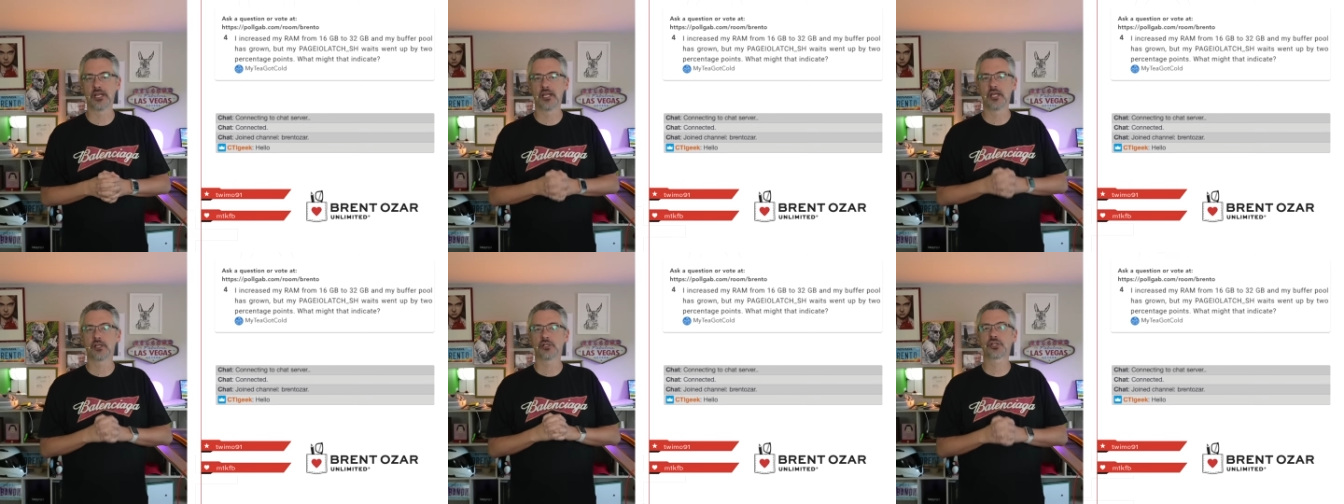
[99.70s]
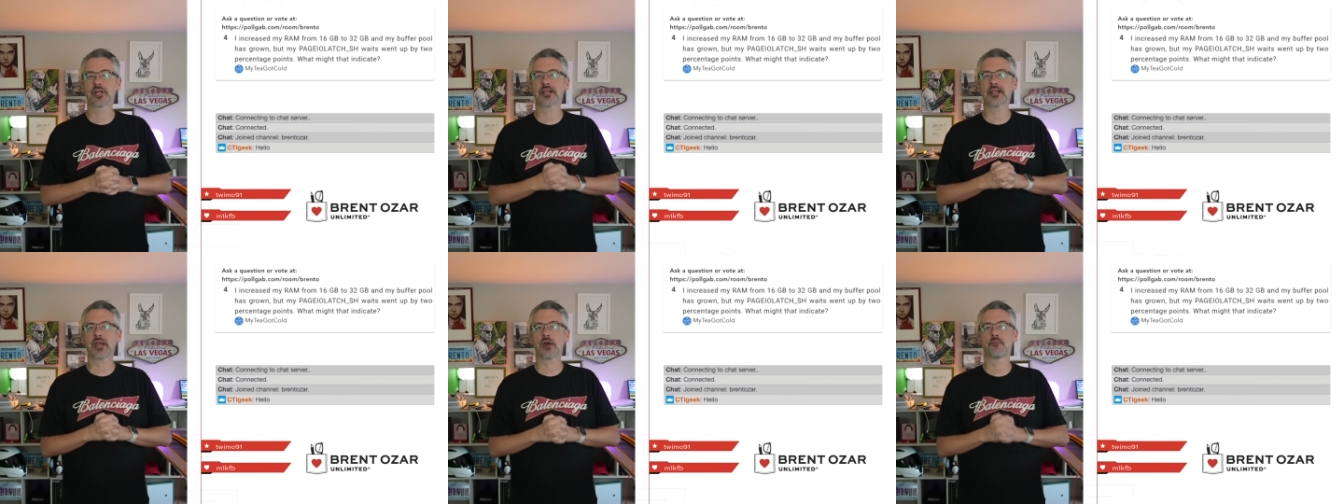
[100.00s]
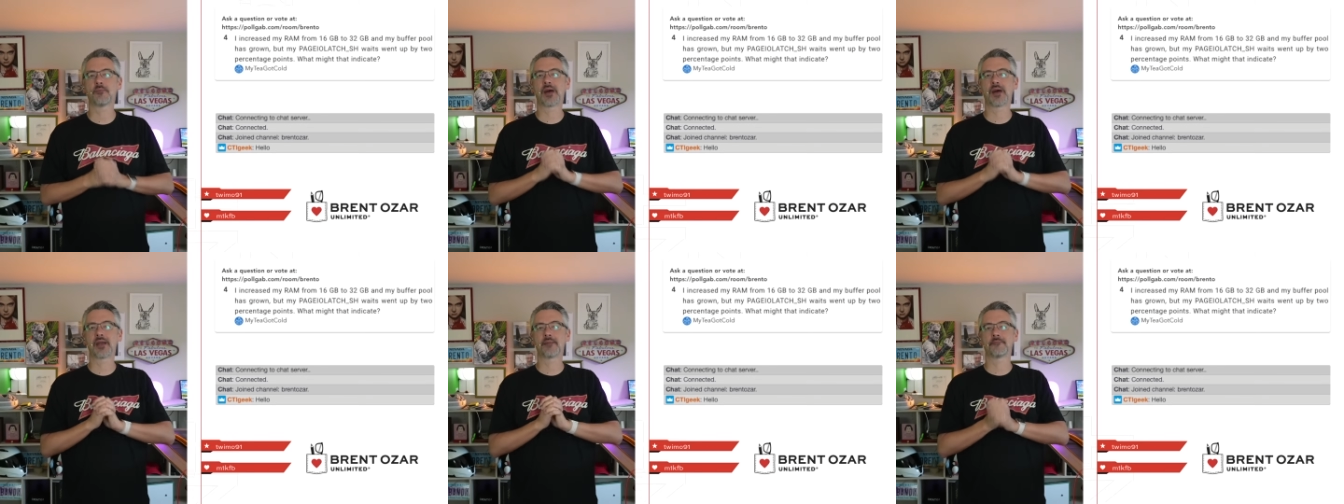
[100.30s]
check
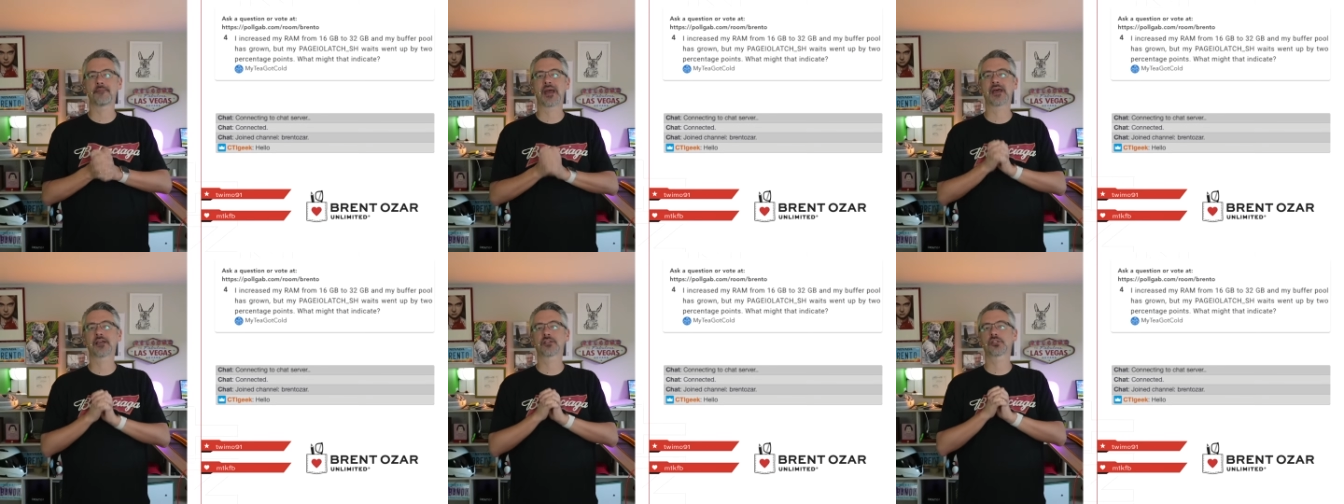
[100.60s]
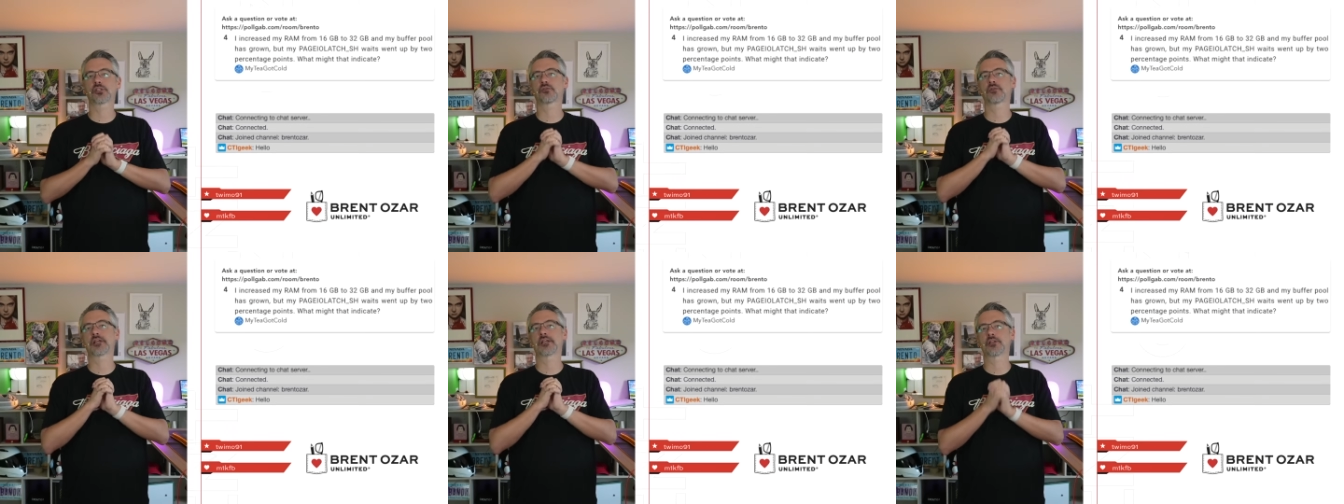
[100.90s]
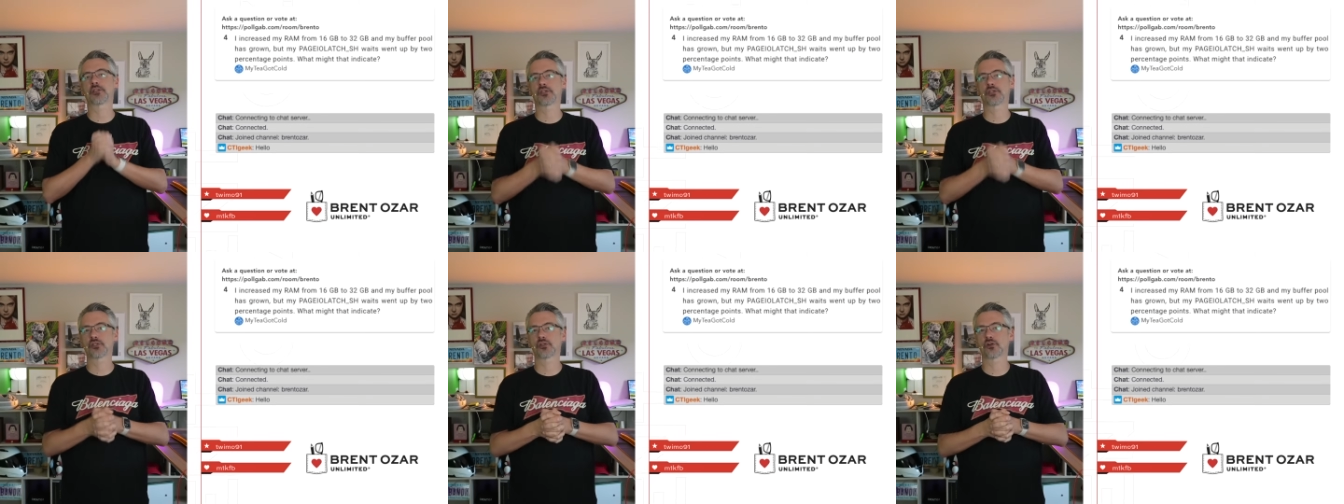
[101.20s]
out my
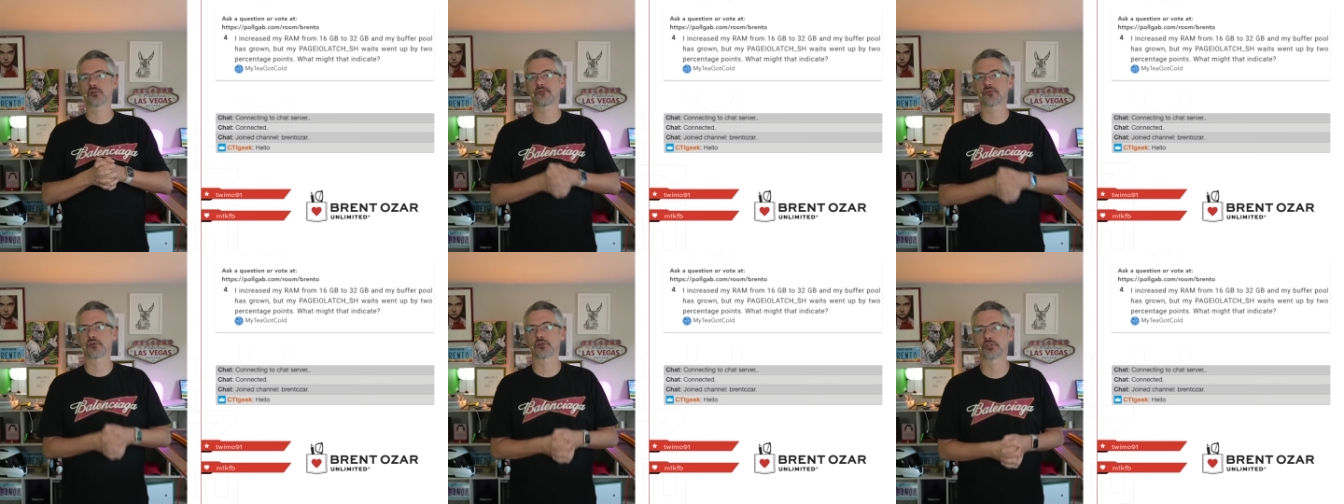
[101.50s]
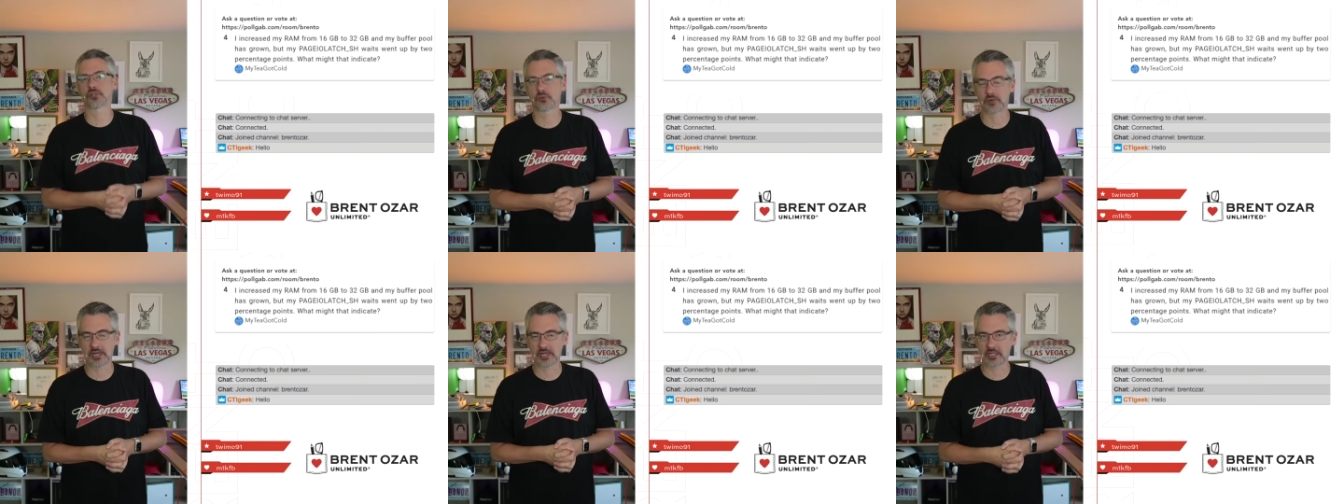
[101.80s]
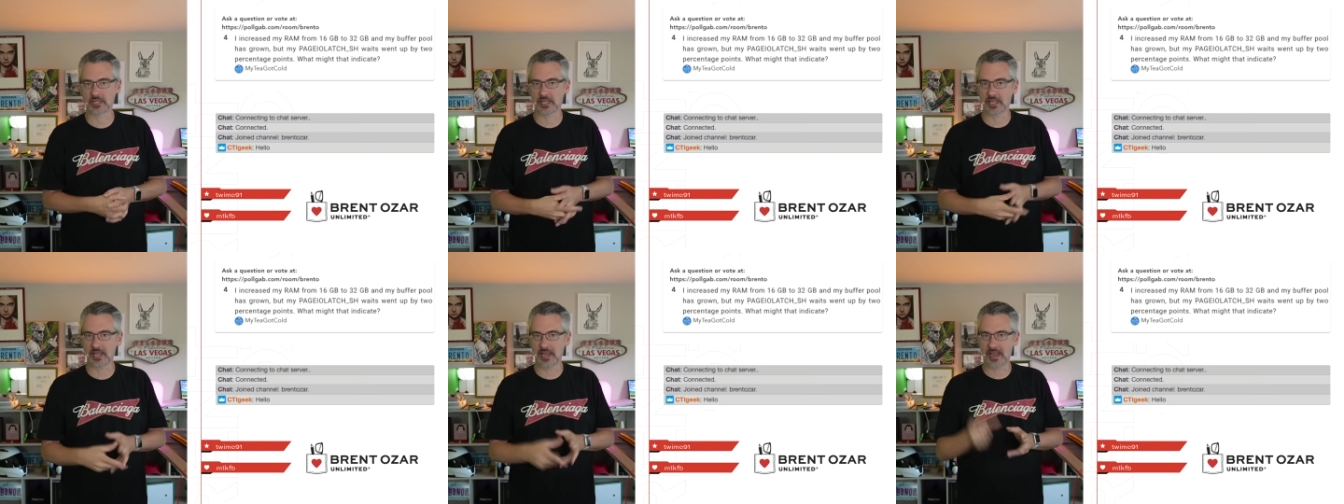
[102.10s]
Mastering Server
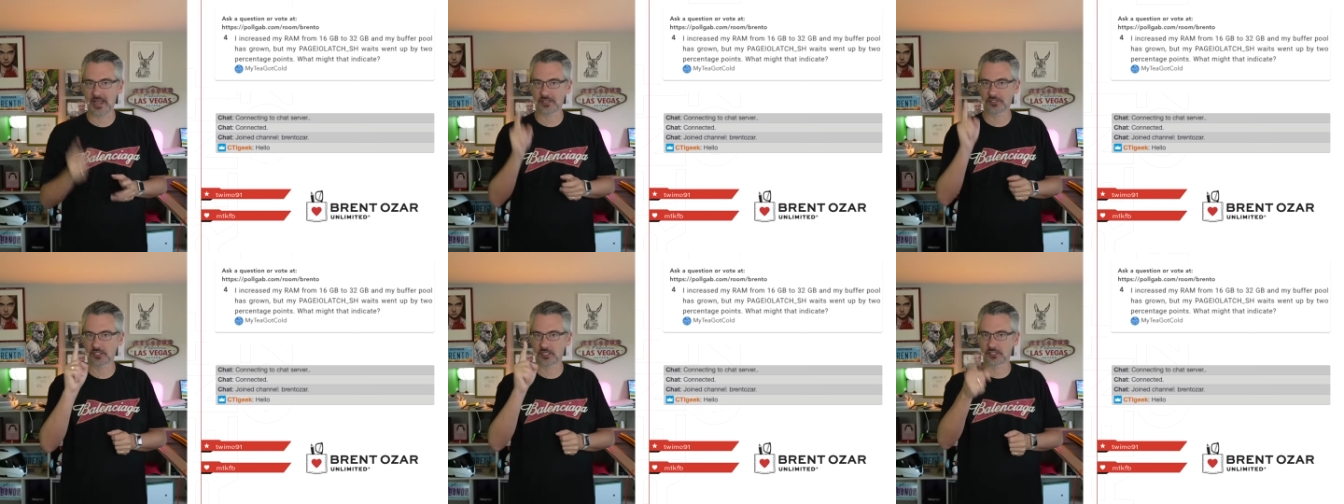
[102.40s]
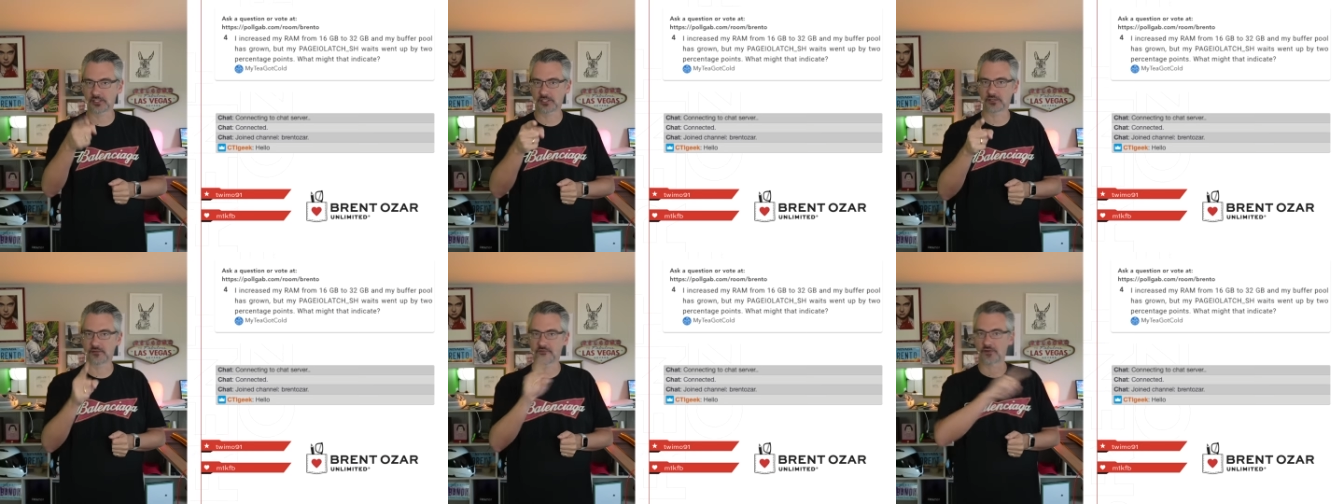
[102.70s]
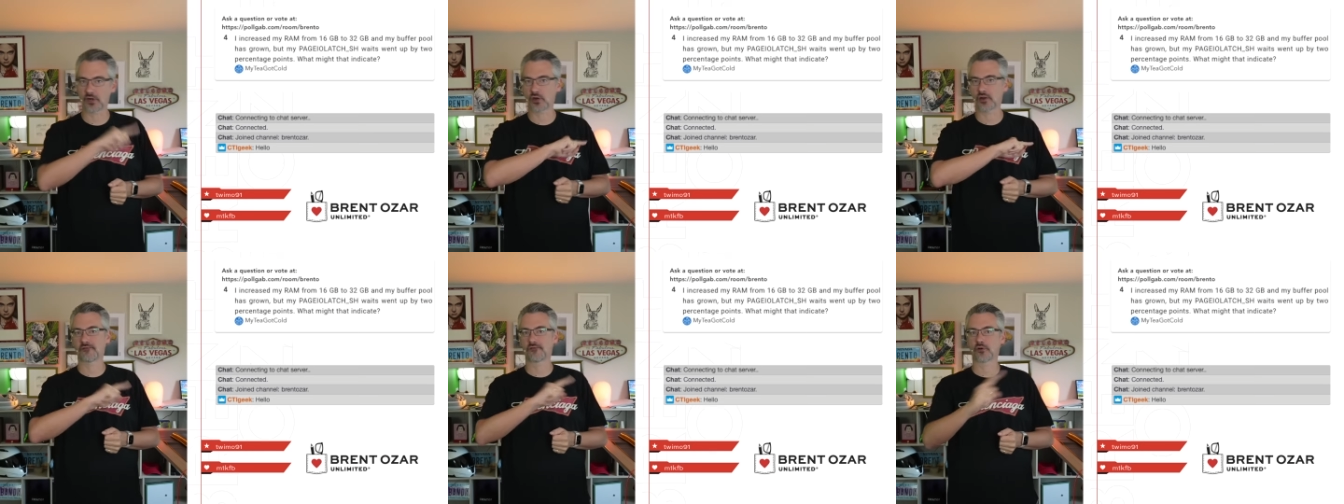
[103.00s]
Tuning class, and it's the
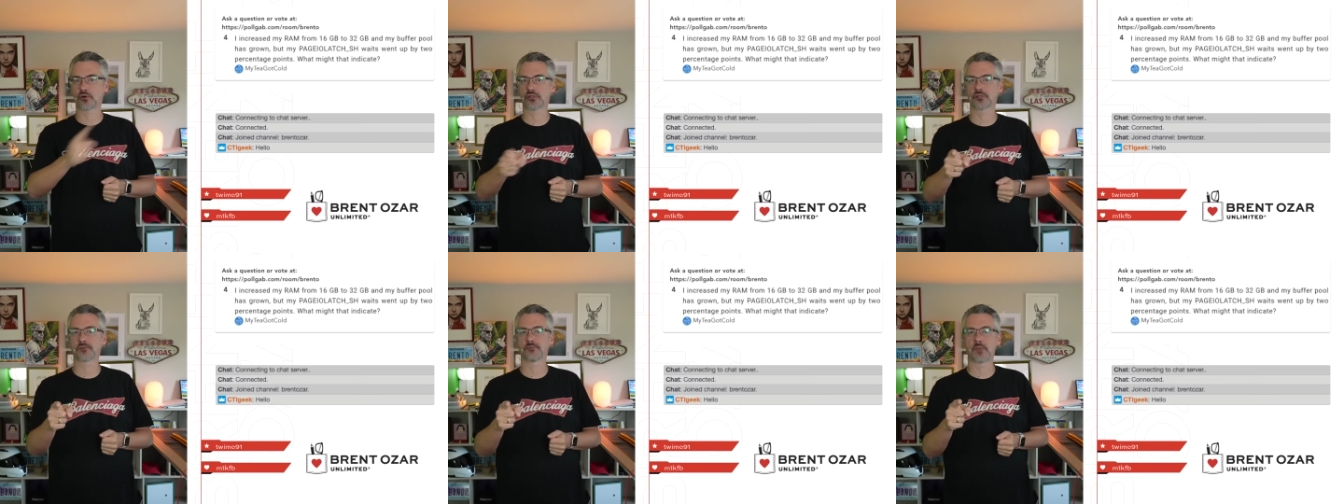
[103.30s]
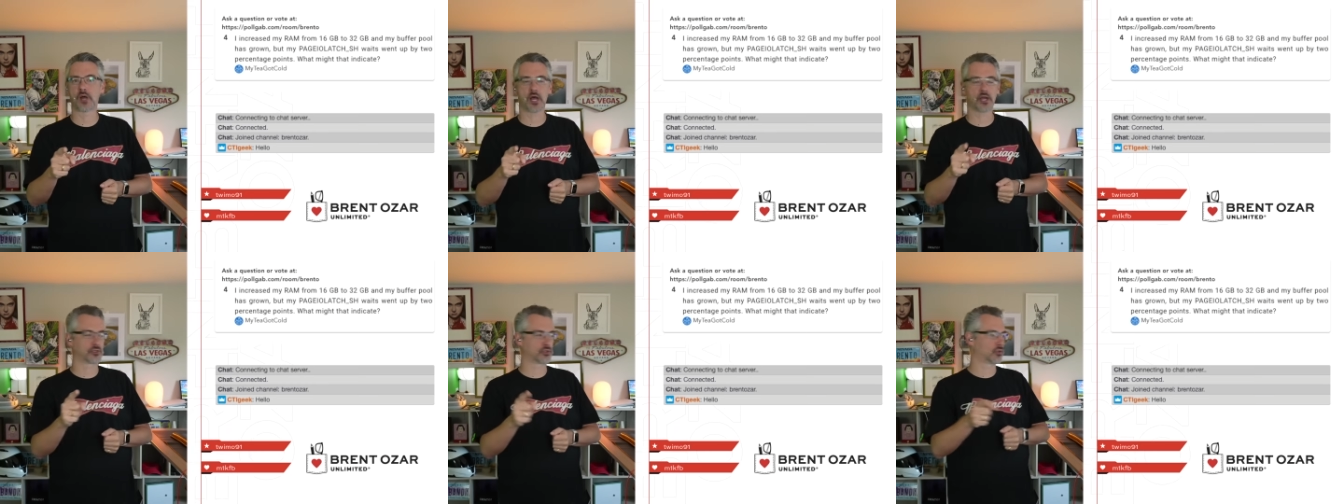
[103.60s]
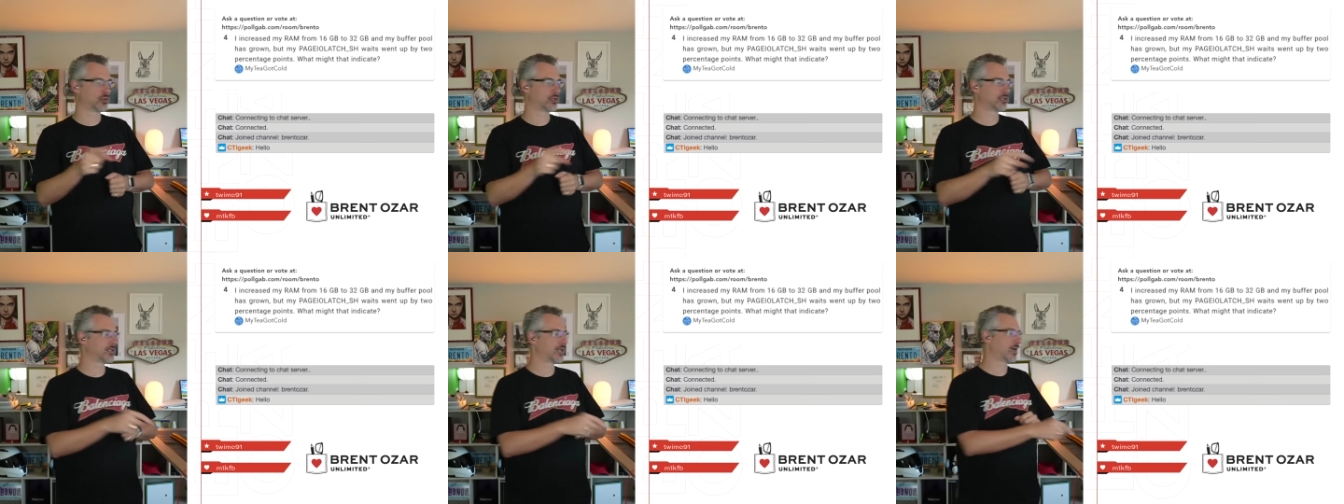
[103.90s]
very first
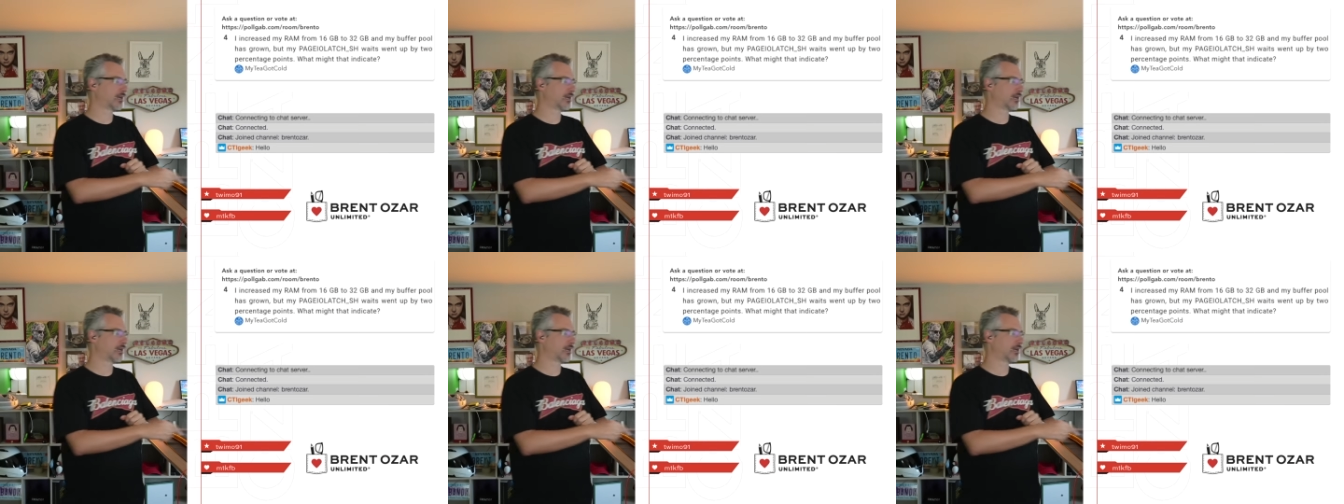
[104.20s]
module in that